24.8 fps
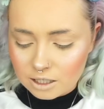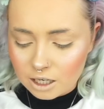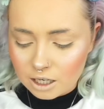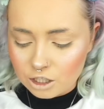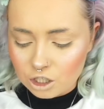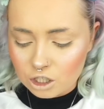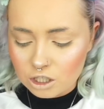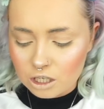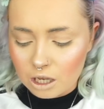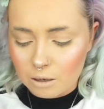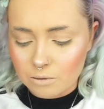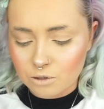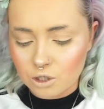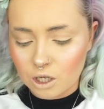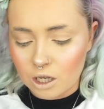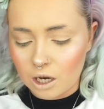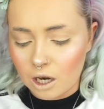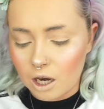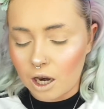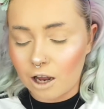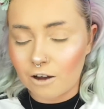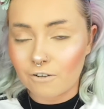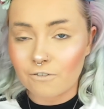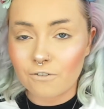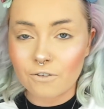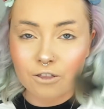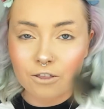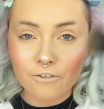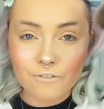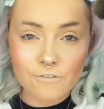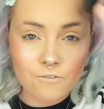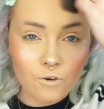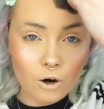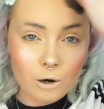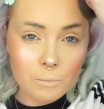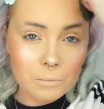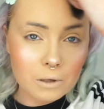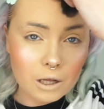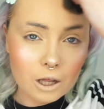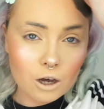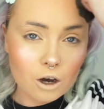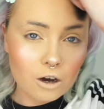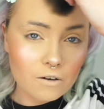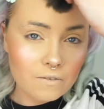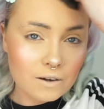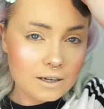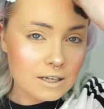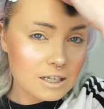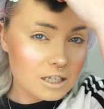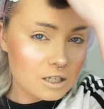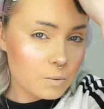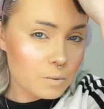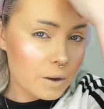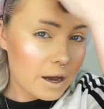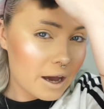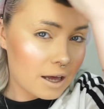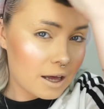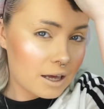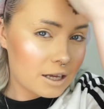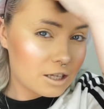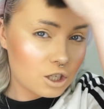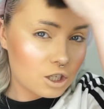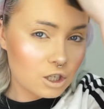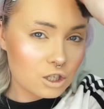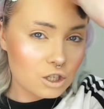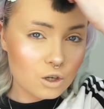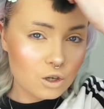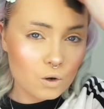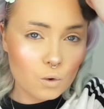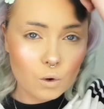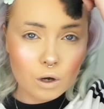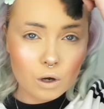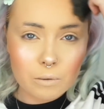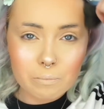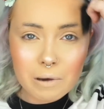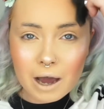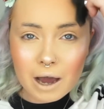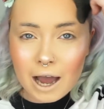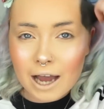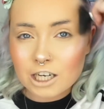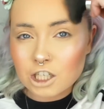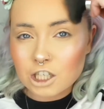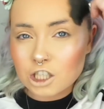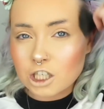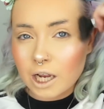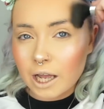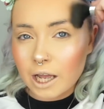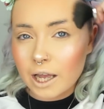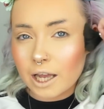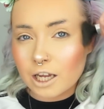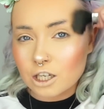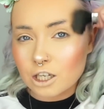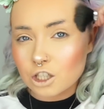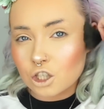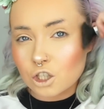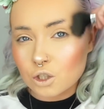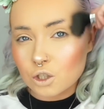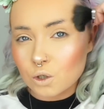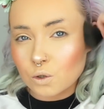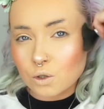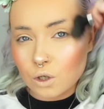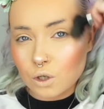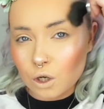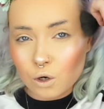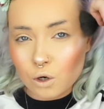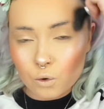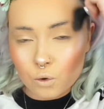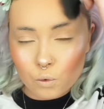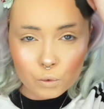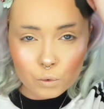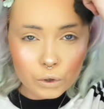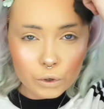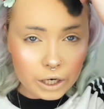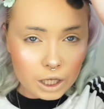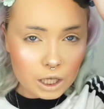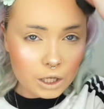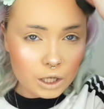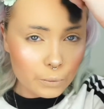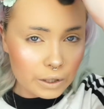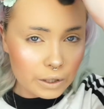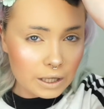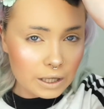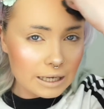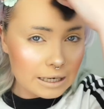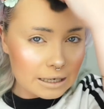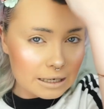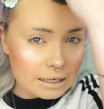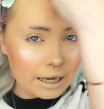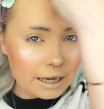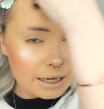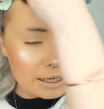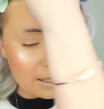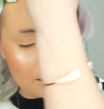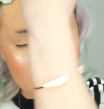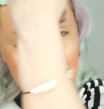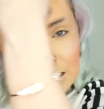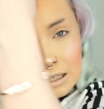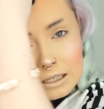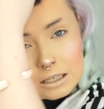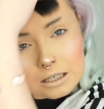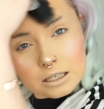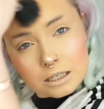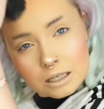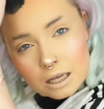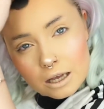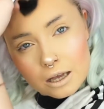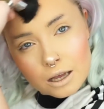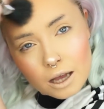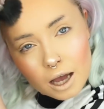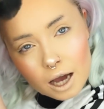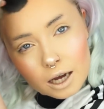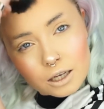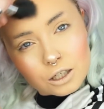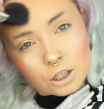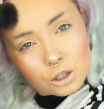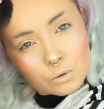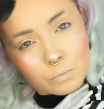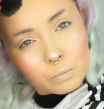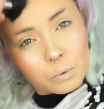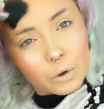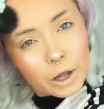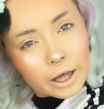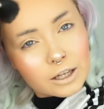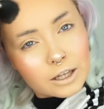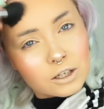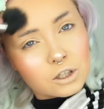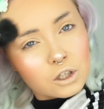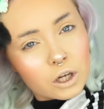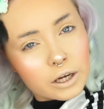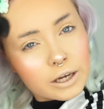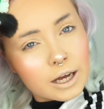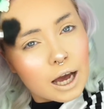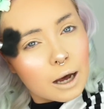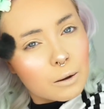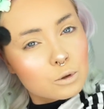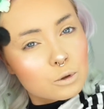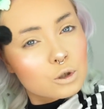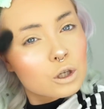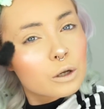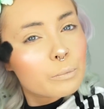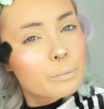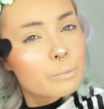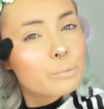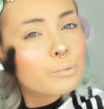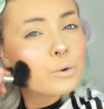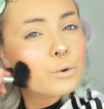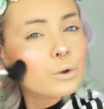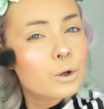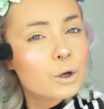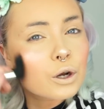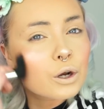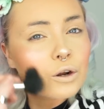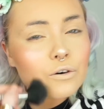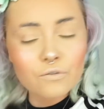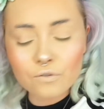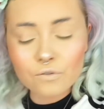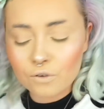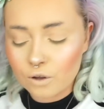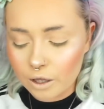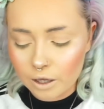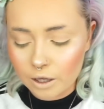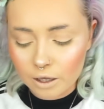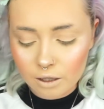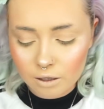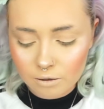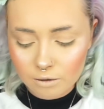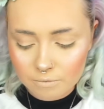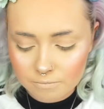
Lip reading: I just absolutely love the formula of it as well. It doesn't go on patchy. It just goes on really, really nice. And just blends out absolutely beautifully.